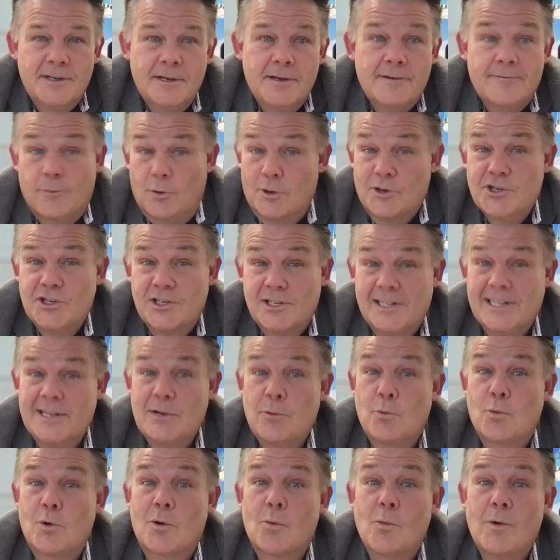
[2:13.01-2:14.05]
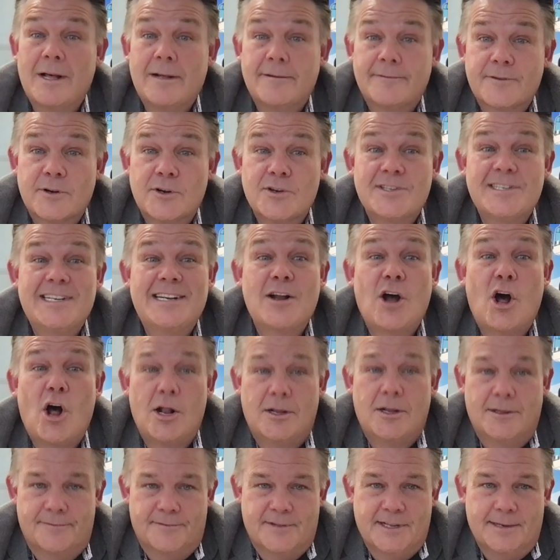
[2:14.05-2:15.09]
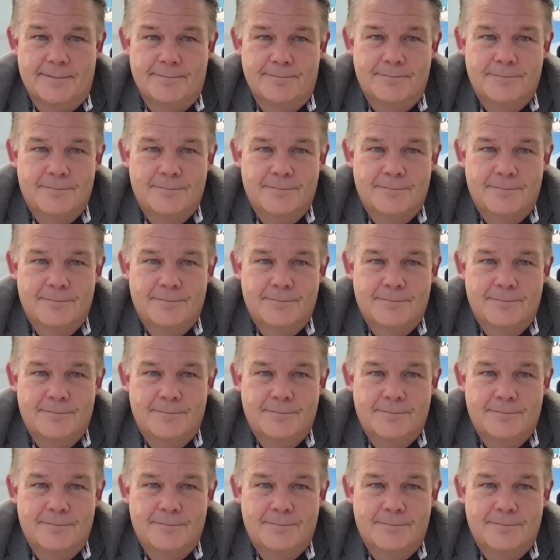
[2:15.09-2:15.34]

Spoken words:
Fortunately, we're well versed in all of them.